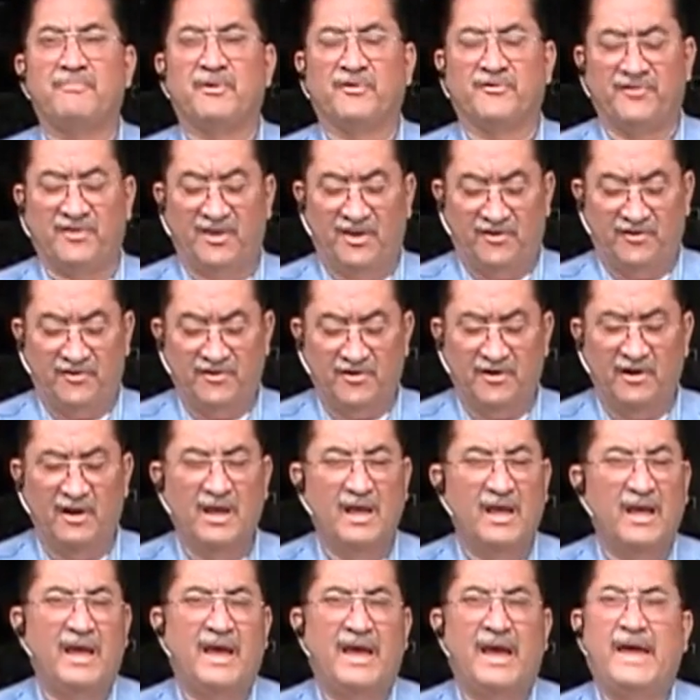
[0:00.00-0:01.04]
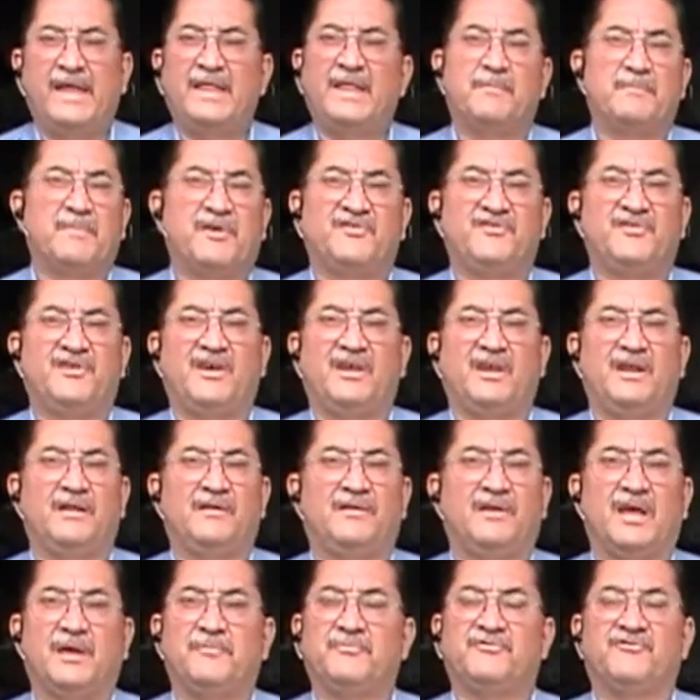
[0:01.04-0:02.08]
position, and the machine
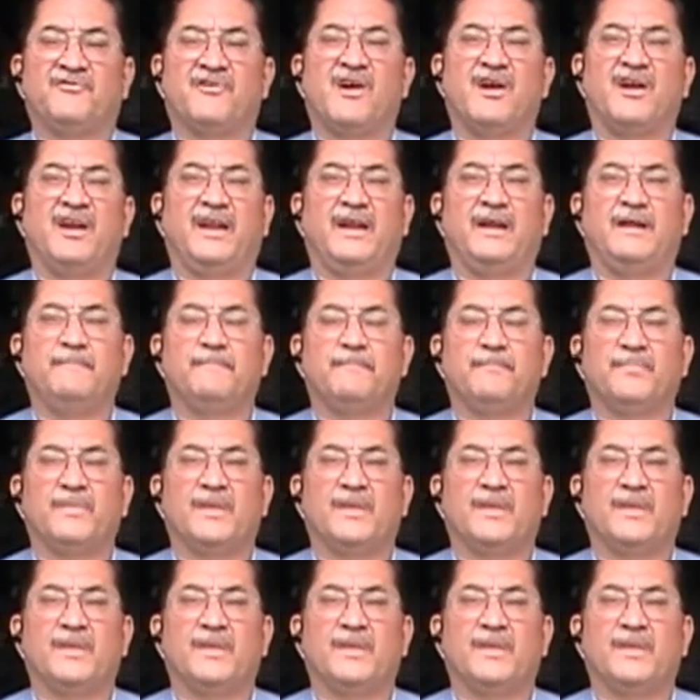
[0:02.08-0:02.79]
keeps running,